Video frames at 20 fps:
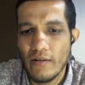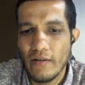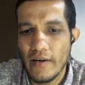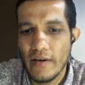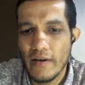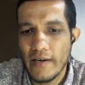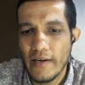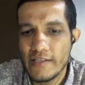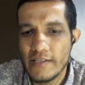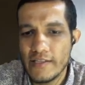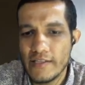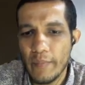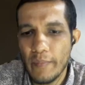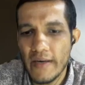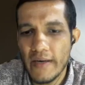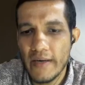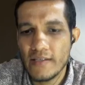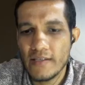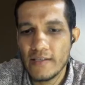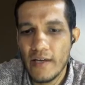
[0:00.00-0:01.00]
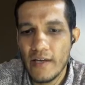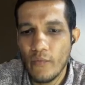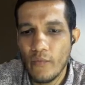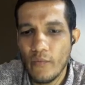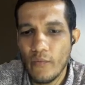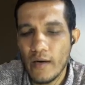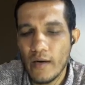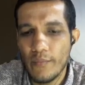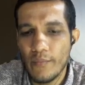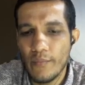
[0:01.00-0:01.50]
it depends like
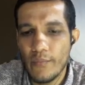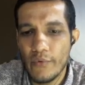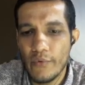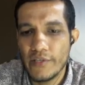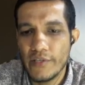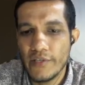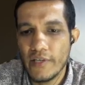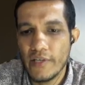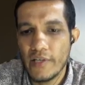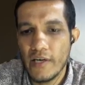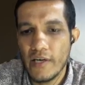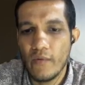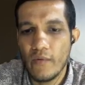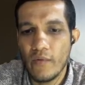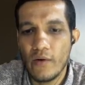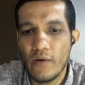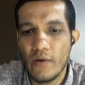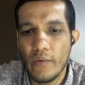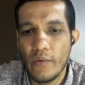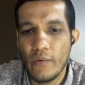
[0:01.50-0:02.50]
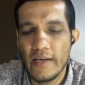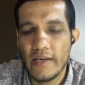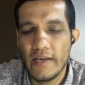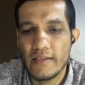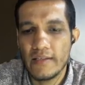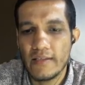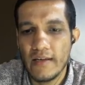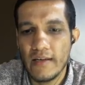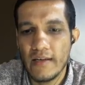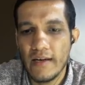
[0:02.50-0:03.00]
what position and what
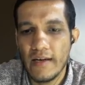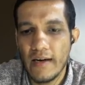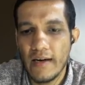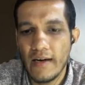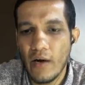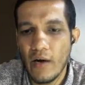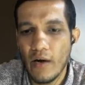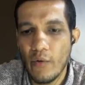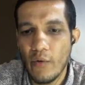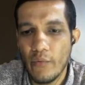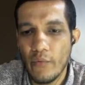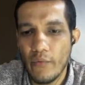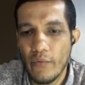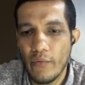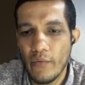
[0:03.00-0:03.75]
location and how